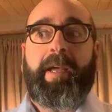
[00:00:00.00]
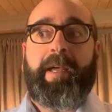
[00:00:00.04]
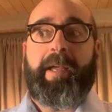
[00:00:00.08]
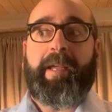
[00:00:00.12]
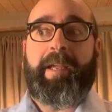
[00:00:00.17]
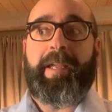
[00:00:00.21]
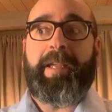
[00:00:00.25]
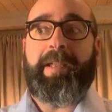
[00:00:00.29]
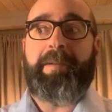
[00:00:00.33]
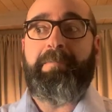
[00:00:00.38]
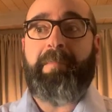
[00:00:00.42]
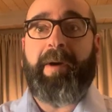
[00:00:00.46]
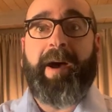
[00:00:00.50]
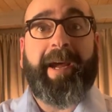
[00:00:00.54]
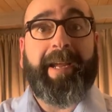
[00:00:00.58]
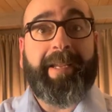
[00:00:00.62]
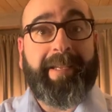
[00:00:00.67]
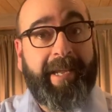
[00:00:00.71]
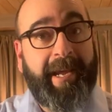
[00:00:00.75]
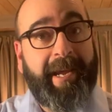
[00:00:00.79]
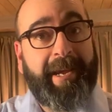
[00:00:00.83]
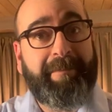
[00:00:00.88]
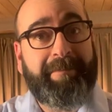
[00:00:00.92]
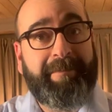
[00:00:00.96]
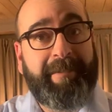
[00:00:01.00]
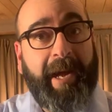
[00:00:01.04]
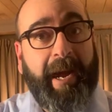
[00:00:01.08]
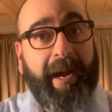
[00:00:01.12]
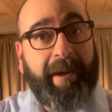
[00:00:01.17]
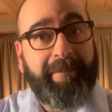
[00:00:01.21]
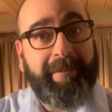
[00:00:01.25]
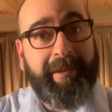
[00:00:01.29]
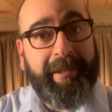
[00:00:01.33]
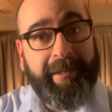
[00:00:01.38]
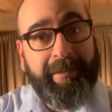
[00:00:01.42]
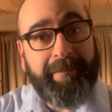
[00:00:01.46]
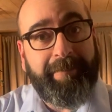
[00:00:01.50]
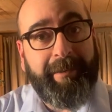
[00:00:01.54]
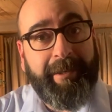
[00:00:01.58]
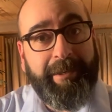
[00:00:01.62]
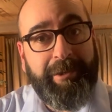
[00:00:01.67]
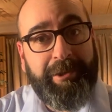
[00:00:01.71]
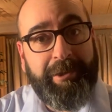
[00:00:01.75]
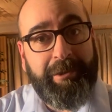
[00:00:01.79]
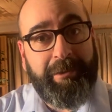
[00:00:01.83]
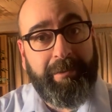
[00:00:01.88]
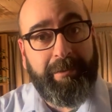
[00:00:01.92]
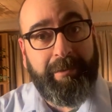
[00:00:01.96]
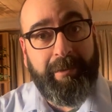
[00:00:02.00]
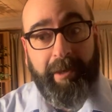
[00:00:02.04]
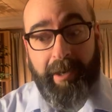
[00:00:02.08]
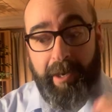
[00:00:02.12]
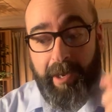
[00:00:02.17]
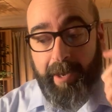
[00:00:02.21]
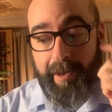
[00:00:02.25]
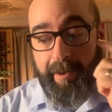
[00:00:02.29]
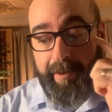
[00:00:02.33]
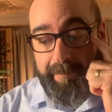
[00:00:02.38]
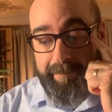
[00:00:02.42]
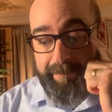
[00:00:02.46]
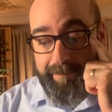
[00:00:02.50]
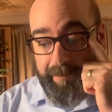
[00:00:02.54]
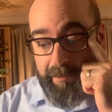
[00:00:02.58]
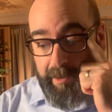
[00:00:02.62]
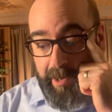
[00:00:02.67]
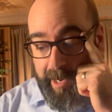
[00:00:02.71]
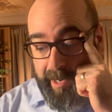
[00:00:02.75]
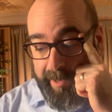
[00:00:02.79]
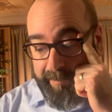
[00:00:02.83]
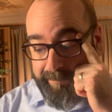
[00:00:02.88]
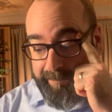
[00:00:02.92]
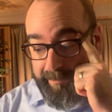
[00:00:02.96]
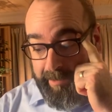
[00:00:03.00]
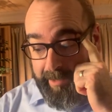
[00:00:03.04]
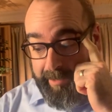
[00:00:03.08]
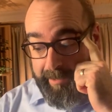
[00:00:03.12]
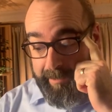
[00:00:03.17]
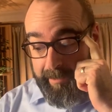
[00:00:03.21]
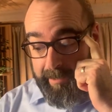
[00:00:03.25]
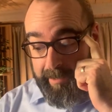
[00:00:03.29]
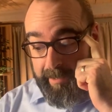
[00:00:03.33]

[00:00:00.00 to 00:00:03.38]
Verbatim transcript: in my cave diving adventure uh, for hi-fi.